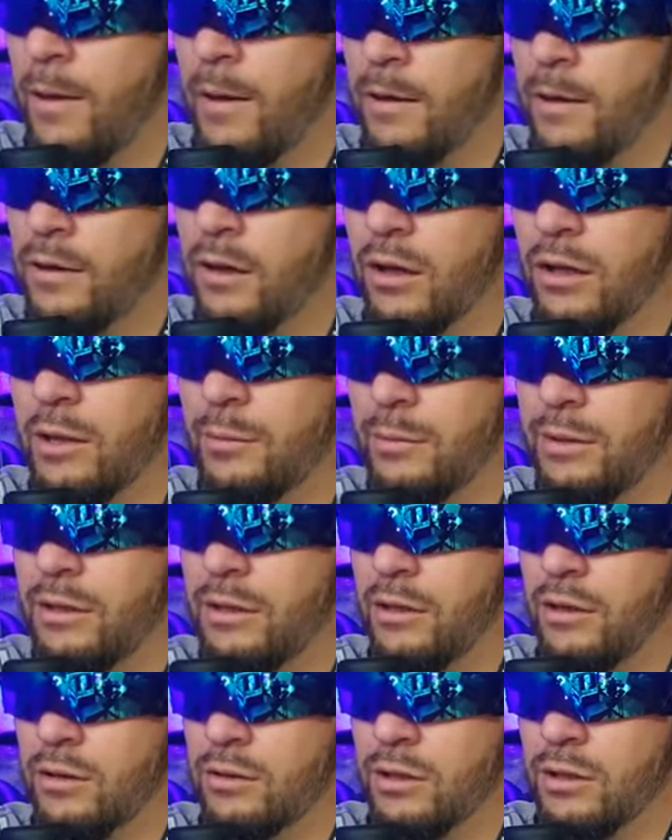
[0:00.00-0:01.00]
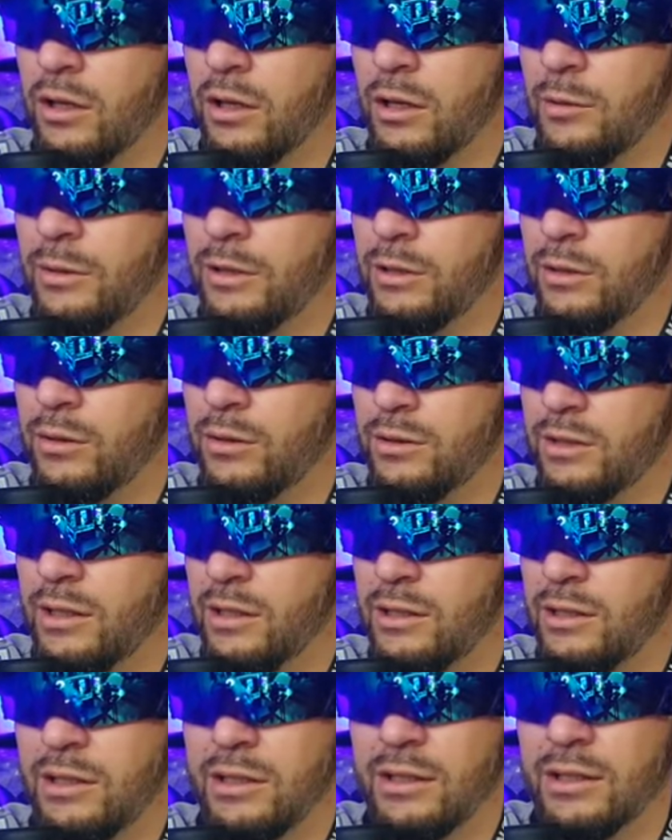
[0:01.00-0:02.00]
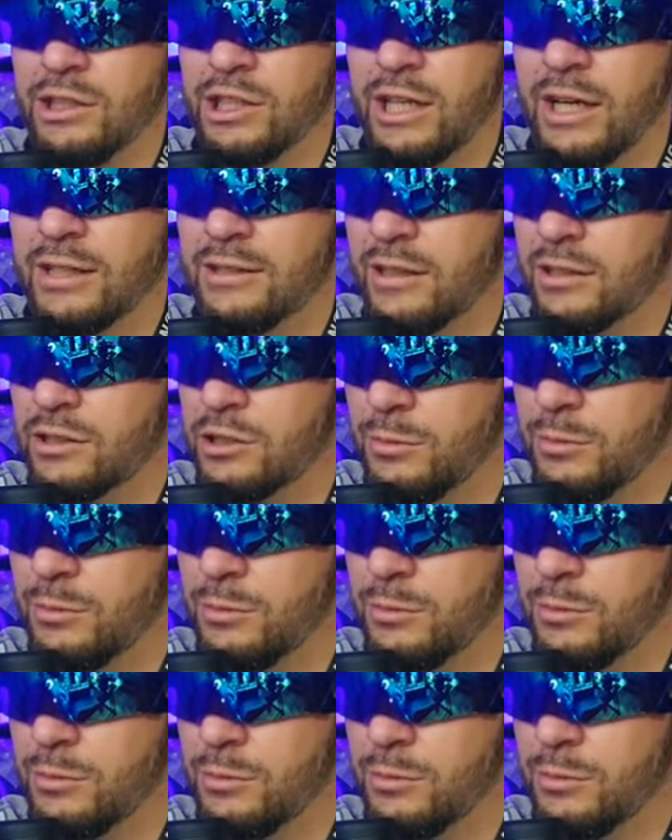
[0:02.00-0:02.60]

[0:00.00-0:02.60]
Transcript: Y'all let me know. Y'all let me know in the chat section